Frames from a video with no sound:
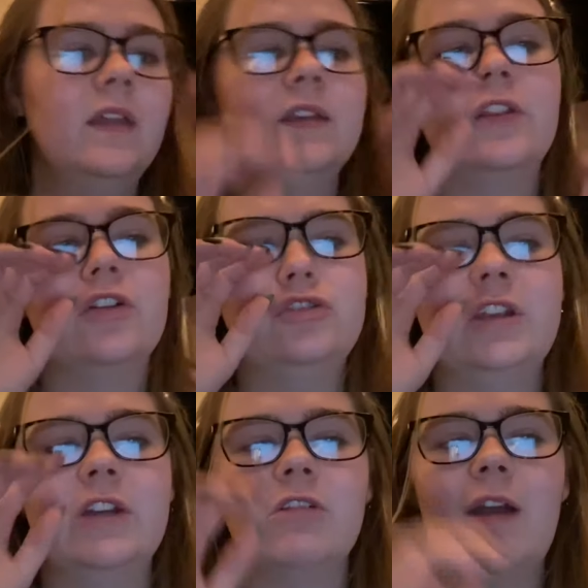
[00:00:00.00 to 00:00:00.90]
So their
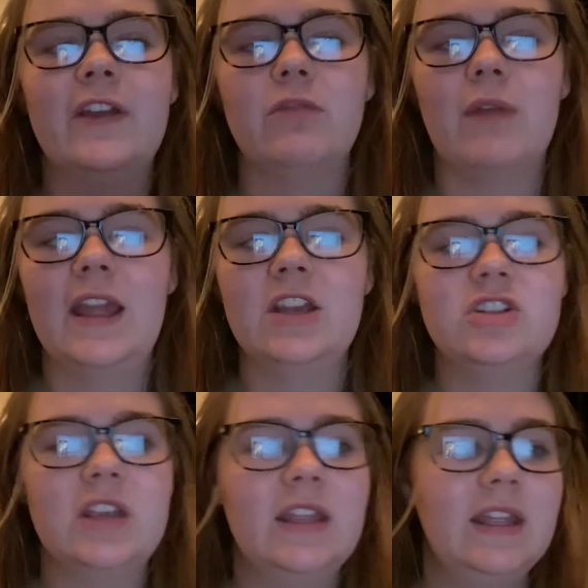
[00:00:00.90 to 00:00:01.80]
geographic
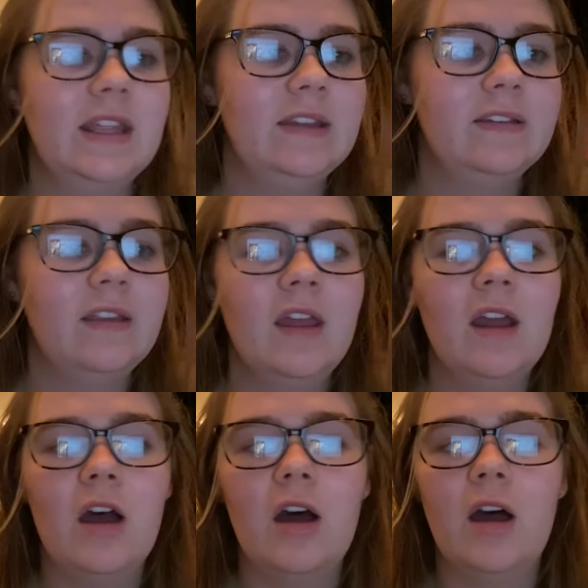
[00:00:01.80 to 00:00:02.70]
range is
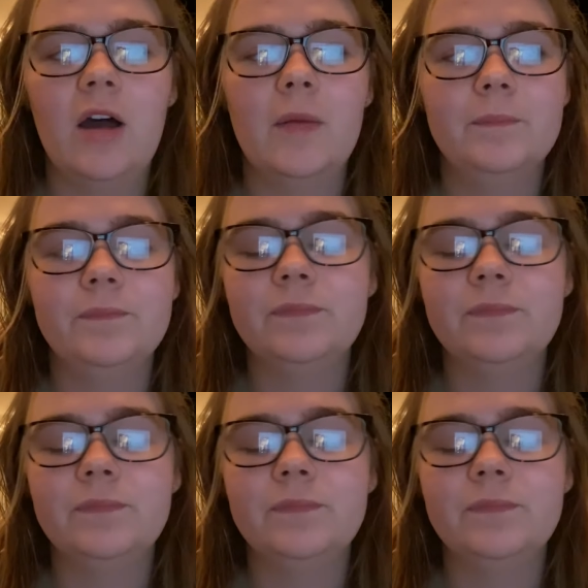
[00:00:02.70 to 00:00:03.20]
the